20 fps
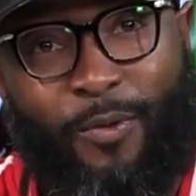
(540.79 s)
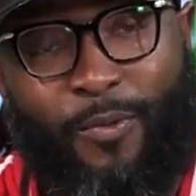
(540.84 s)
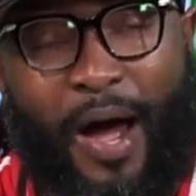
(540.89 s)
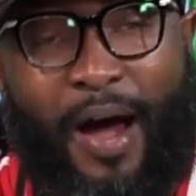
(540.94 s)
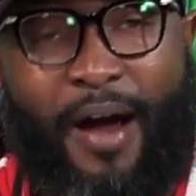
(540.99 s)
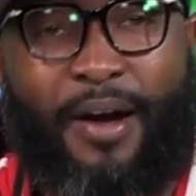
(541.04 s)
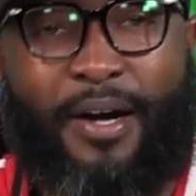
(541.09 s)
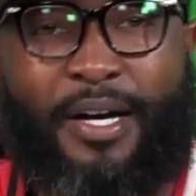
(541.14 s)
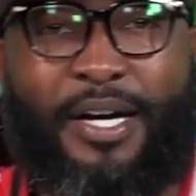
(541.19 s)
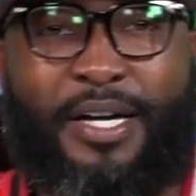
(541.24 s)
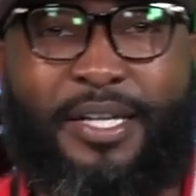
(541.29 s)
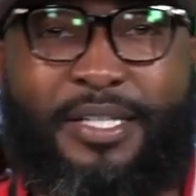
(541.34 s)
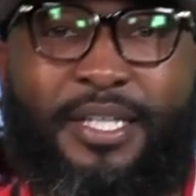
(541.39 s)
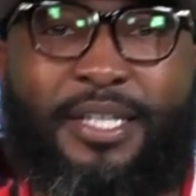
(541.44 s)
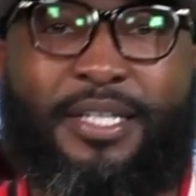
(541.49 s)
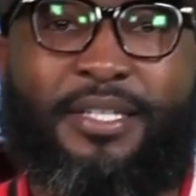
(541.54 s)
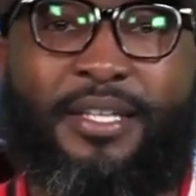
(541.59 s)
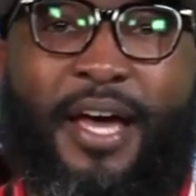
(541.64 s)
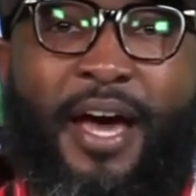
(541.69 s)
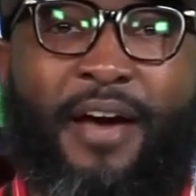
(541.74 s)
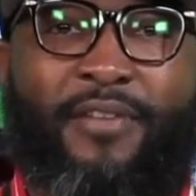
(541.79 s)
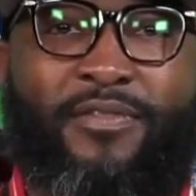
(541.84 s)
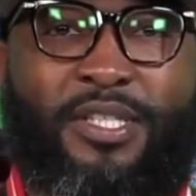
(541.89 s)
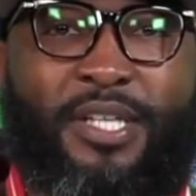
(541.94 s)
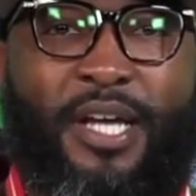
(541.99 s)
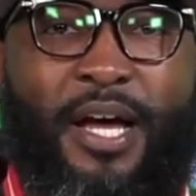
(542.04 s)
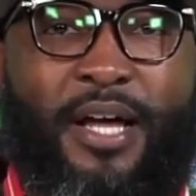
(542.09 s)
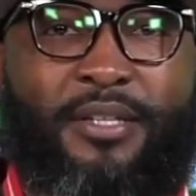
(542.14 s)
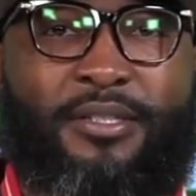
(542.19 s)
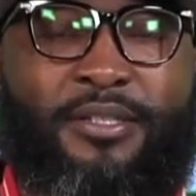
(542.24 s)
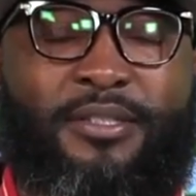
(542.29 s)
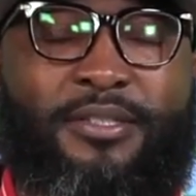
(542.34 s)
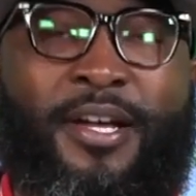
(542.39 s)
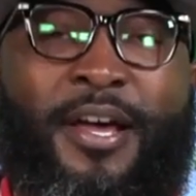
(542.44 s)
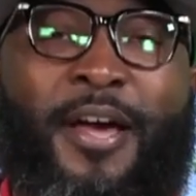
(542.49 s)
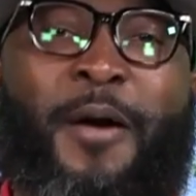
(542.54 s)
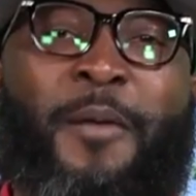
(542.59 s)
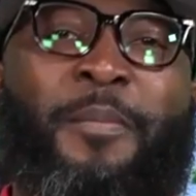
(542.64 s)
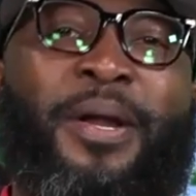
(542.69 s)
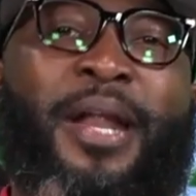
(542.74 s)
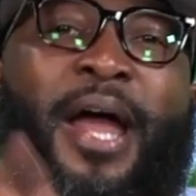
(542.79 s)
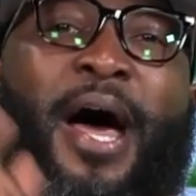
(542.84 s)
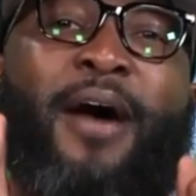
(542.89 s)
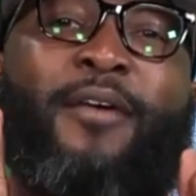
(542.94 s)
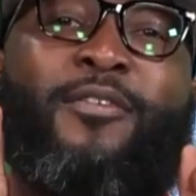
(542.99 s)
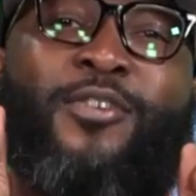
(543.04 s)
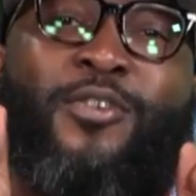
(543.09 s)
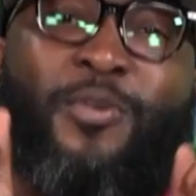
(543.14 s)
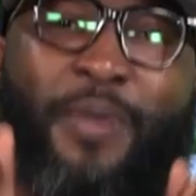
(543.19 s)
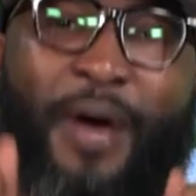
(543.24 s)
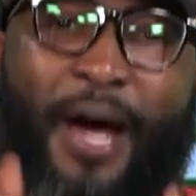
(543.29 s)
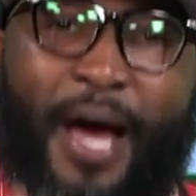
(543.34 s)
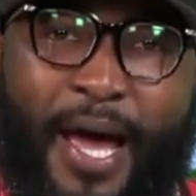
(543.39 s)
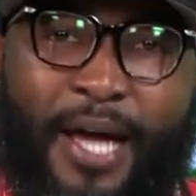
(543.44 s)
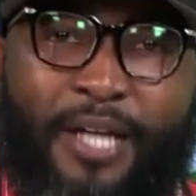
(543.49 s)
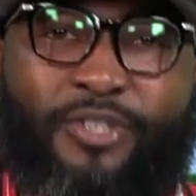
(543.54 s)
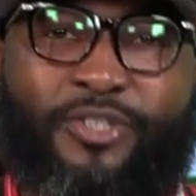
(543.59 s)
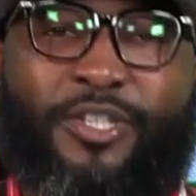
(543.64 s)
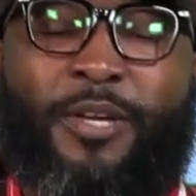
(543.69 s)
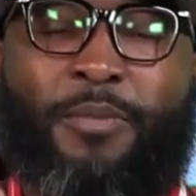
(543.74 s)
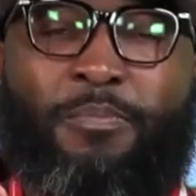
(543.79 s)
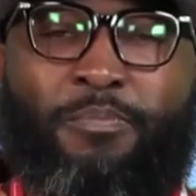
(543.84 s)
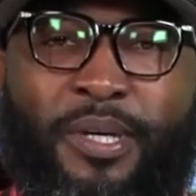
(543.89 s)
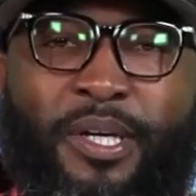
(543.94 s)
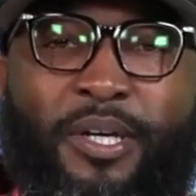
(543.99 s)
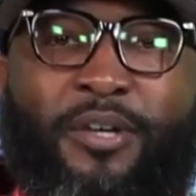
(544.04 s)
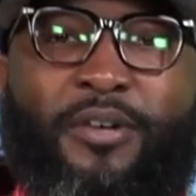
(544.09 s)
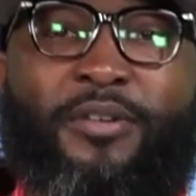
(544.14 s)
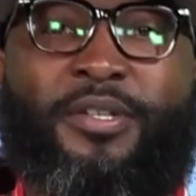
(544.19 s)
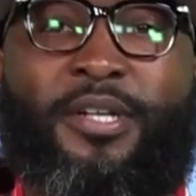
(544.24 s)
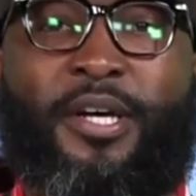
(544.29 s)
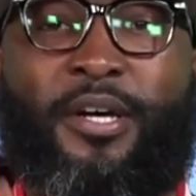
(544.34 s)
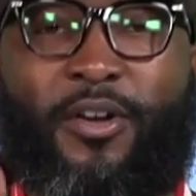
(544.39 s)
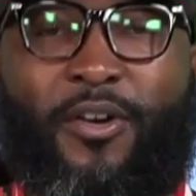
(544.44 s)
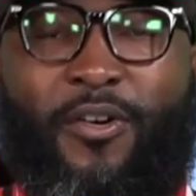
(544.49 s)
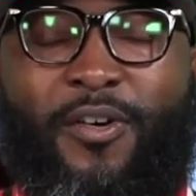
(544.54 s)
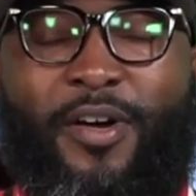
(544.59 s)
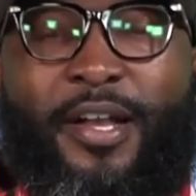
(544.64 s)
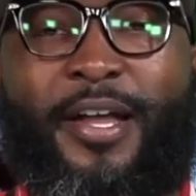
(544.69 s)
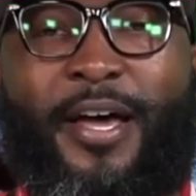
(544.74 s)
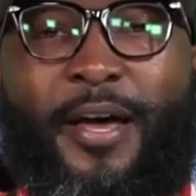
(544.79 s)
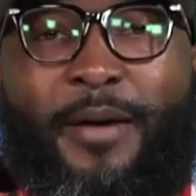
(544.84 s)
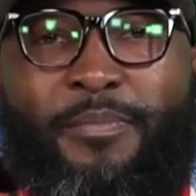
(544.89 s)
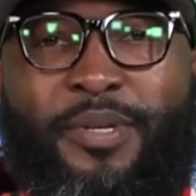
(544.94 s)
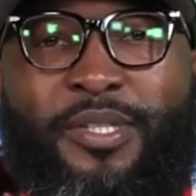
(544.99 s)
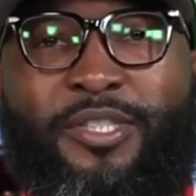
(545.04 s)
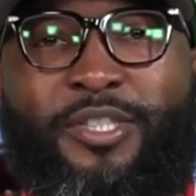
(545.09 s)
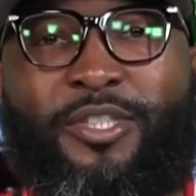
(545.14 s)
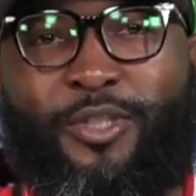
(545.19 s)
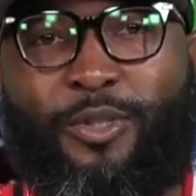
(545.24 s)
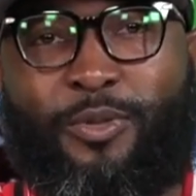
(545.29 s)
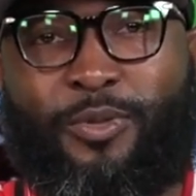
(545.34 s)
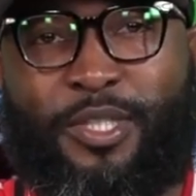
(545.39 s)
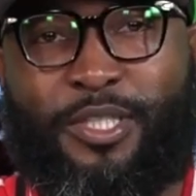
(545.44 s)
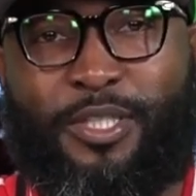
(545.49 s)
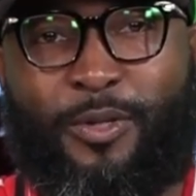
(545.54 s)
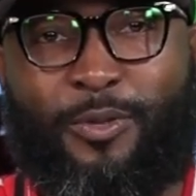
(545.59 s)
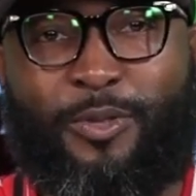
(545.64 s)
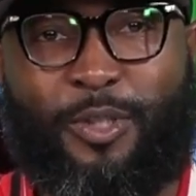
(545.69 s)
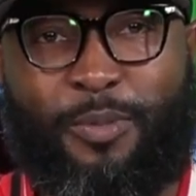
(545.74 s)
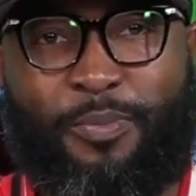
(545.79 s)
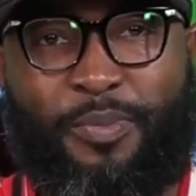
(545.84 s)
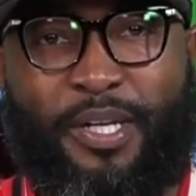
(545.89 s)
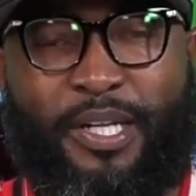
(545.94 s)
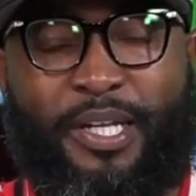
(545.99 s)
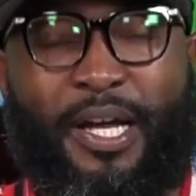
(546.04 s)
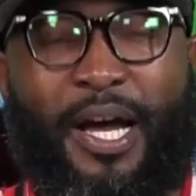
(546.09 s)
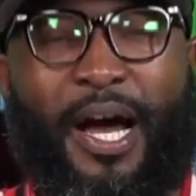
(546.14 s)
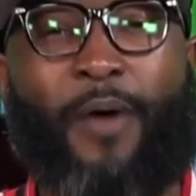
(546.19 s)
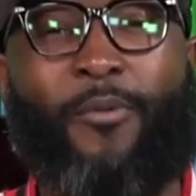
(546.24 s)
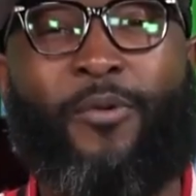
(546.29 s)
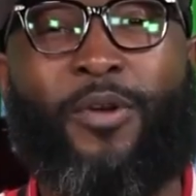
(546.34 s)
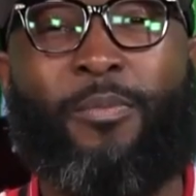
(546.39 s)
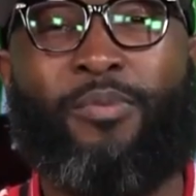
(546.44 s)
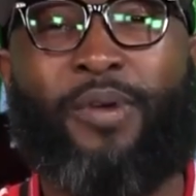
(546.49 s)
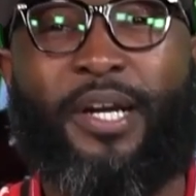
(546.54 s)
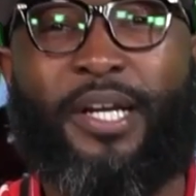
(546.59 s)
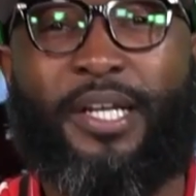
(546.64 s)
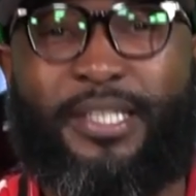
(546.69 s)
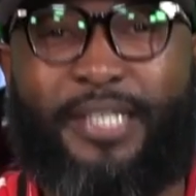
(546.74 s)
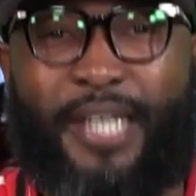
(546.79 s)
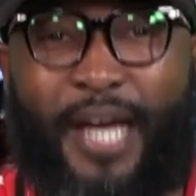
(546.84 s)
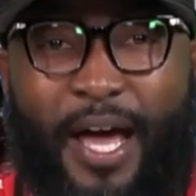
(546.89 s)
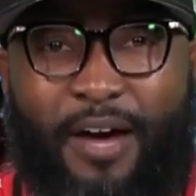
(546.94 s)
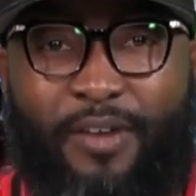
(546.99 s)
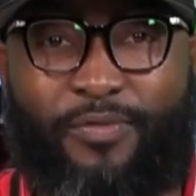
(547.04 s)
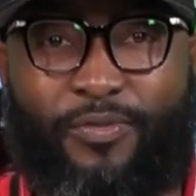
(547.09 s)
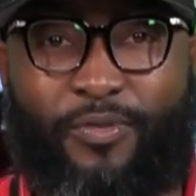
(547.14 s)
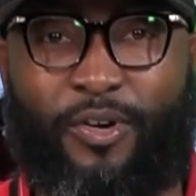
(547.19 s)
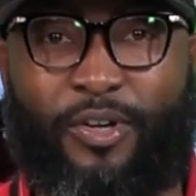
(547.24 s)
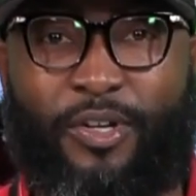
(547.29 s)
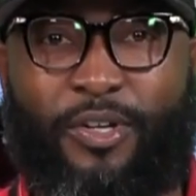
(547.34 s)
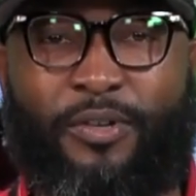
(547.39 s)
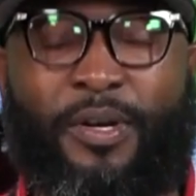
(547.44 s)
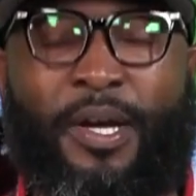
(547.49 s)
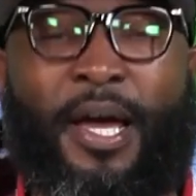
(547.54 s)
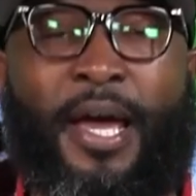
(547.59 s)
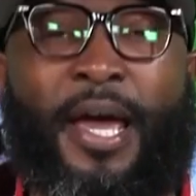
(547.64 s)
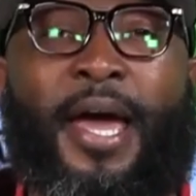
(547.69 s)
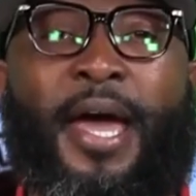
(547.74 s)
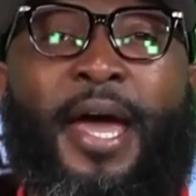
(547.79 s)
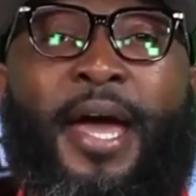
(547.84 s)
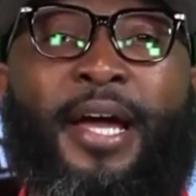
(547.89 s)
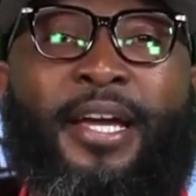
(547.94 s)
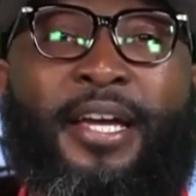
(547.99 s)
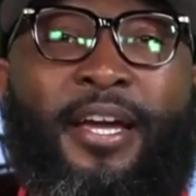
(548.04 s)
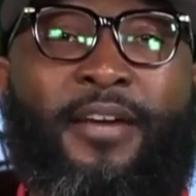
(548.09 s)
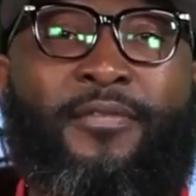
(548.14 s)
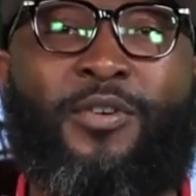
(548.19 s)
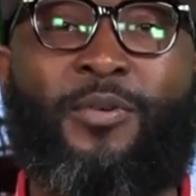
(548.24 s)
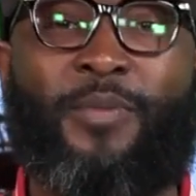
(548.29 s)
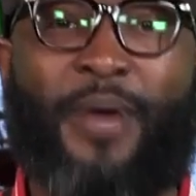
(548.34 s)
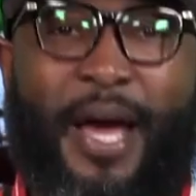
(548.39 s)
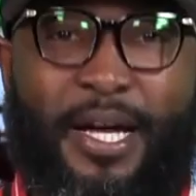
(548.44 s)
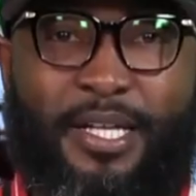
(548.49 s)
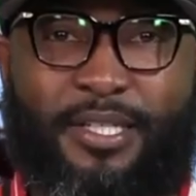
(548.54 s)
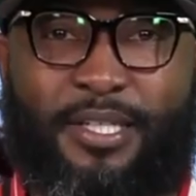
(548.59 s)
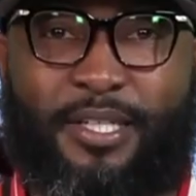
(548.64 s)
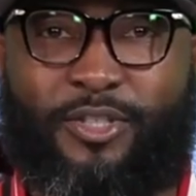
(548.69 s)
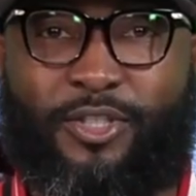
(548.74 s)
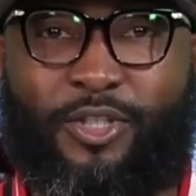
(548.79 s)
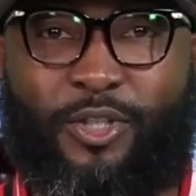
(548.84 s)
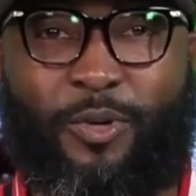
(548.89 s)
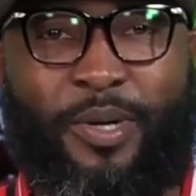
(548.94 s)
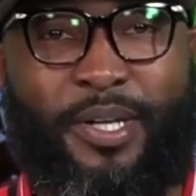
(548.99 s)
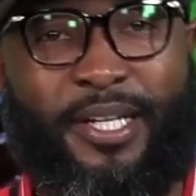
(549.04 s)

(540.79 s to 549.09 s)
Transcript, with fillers: our content to advertisers. But how do you actually build an online business using social media? I want to break it down for you and give you access to it.